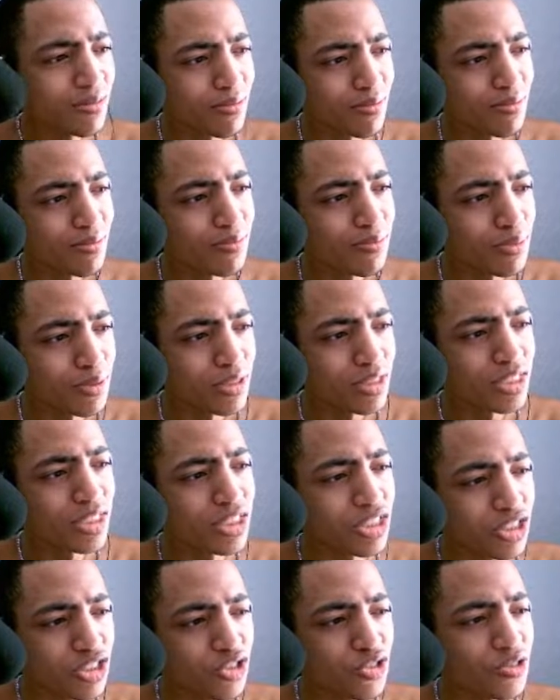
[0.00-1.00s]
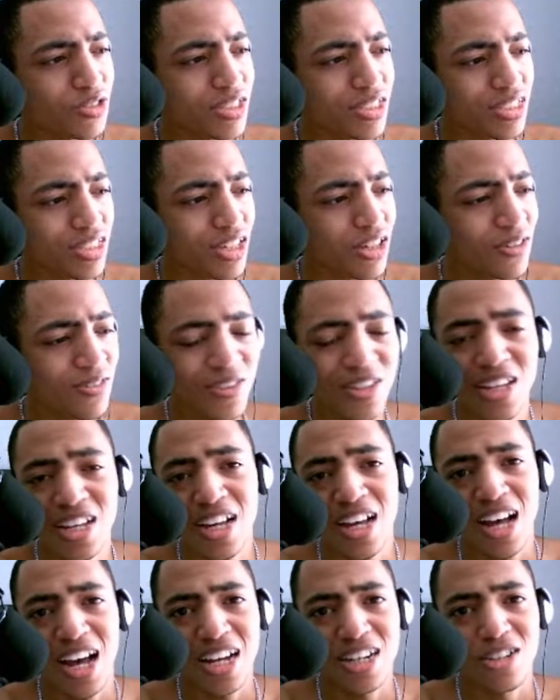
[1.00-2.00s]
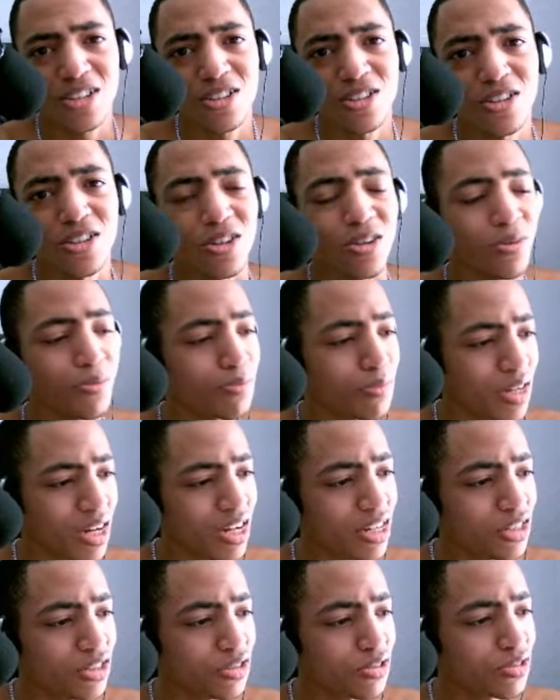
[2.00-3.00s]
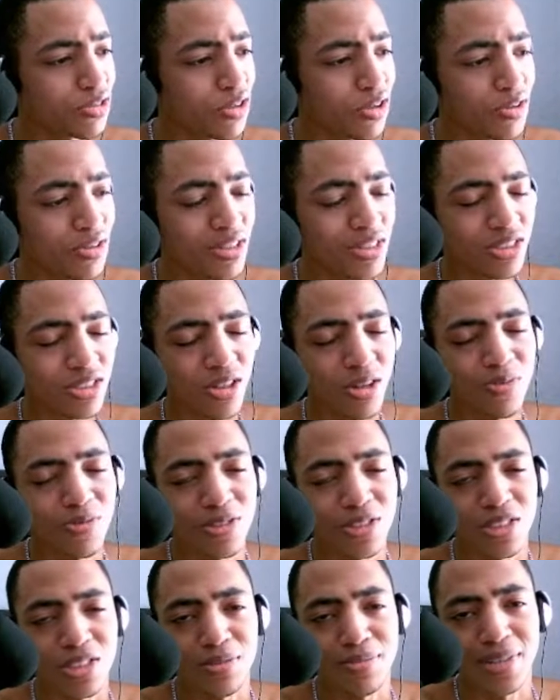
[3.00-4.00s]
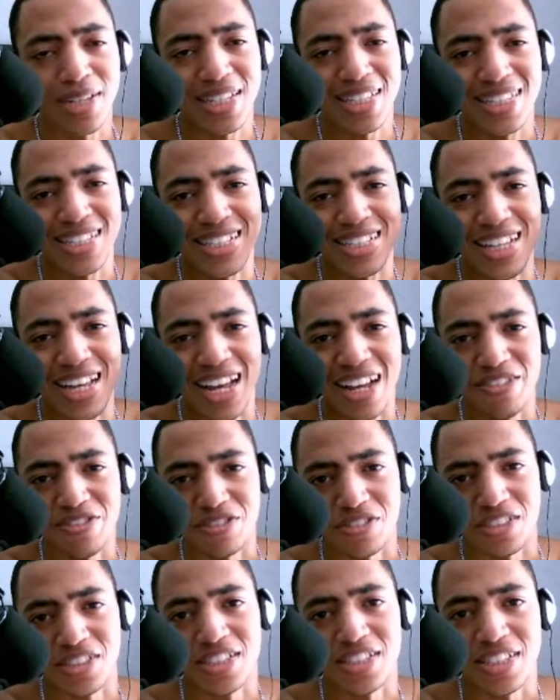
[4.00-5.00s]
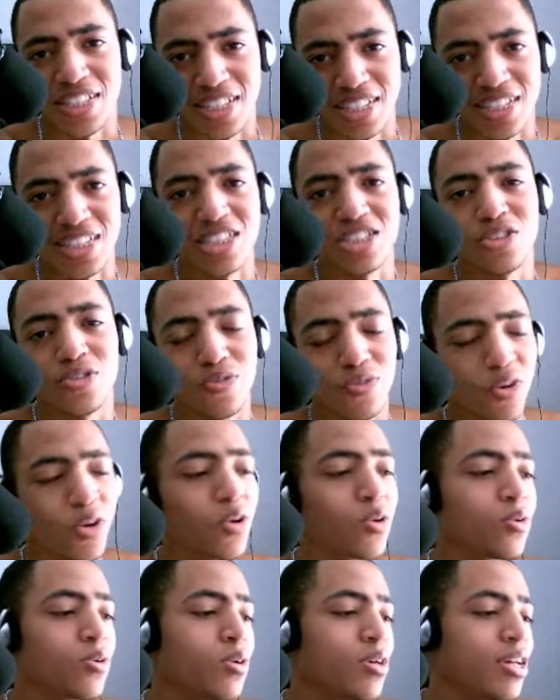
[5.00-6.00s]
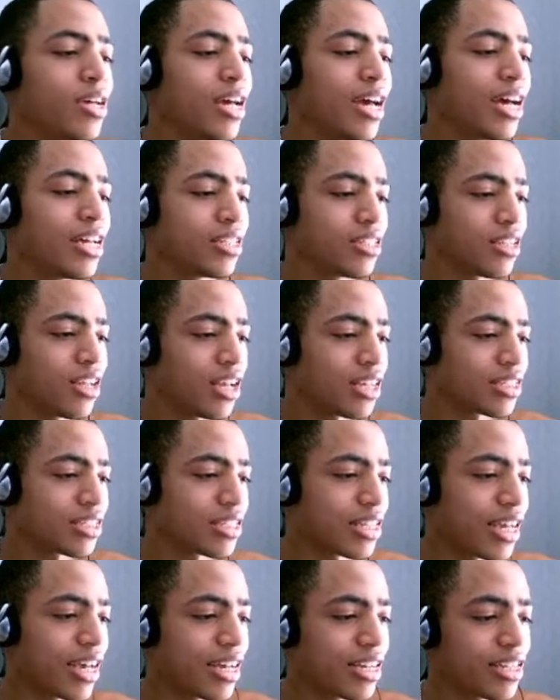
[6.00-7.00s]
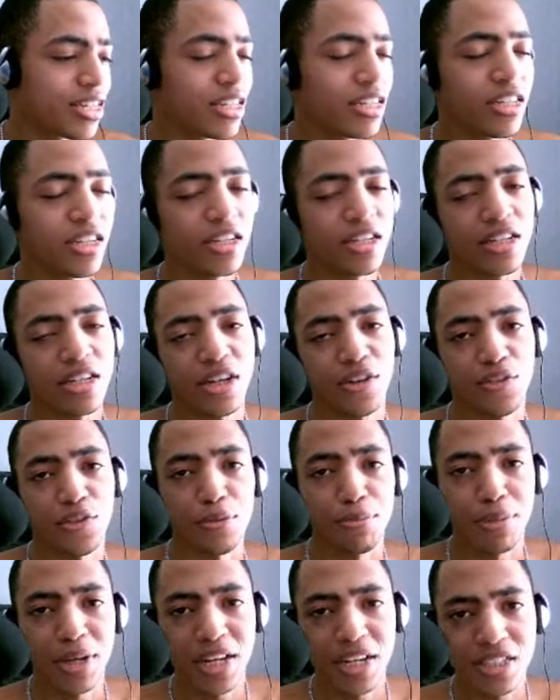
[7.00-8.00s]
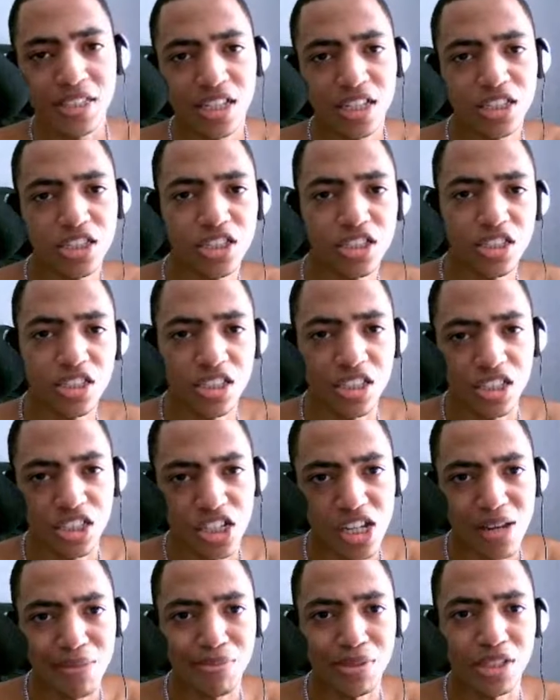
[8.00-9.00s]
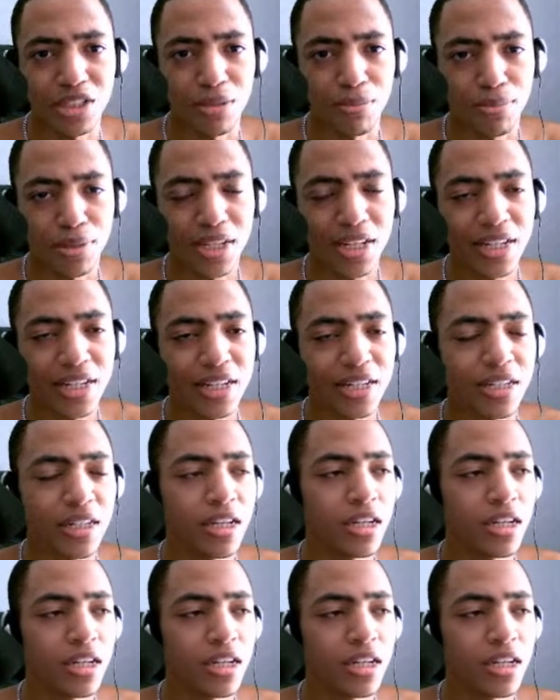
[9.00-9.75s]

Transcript: precision tree itself? I don't know, but I do know it's obviously better than everything in its row. And Lost Stand, if you pay attention to the champion you're playing,